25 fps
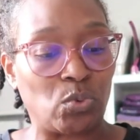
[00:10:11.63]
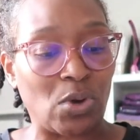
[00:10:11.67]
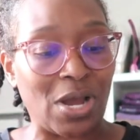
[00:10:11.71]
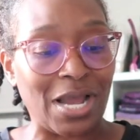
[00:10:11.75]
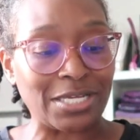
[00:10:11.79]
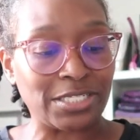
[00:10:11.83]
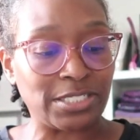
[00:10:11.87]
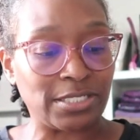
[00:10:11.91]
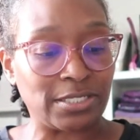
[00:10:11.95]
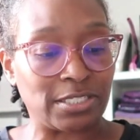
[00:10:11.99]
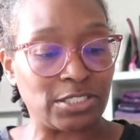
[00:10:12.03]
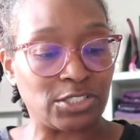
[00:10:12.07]

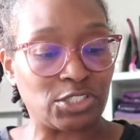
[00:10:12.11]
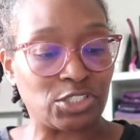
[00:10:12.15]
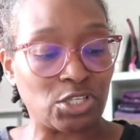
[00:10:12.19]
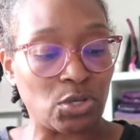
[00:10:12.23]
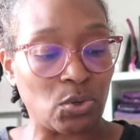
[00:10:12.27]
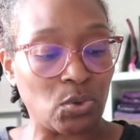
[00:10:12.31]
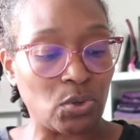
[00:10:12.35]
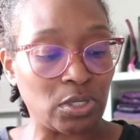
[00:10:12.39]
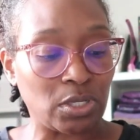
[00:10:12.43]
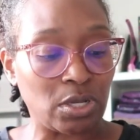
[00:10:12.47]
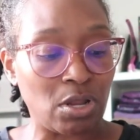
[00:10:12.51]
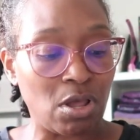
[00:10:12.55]
watch the
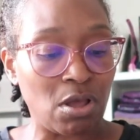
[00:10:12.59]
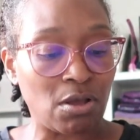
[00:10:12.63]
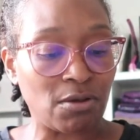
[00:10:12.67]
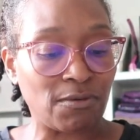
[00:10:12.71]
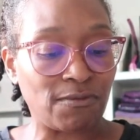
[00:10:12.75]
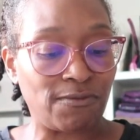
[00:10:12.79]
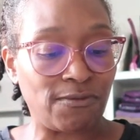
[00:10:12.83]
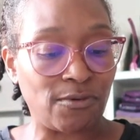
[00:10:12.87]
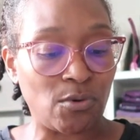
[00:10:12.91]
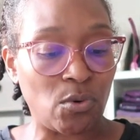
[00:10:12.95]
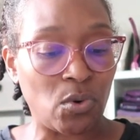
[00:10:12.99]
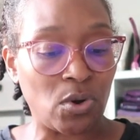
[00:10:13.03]
sew along
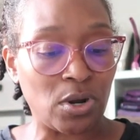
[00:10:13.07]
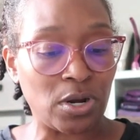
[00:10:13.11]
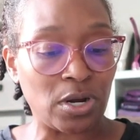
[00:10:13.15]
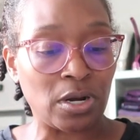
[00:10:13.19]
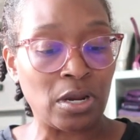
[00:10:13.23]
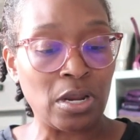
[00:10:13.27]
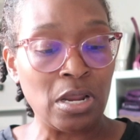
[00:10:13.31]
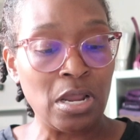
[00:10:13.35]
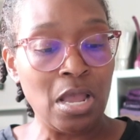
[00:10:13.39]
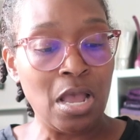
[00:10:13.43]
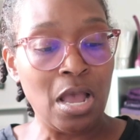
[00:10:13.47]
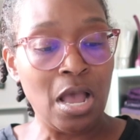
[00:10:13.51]
for.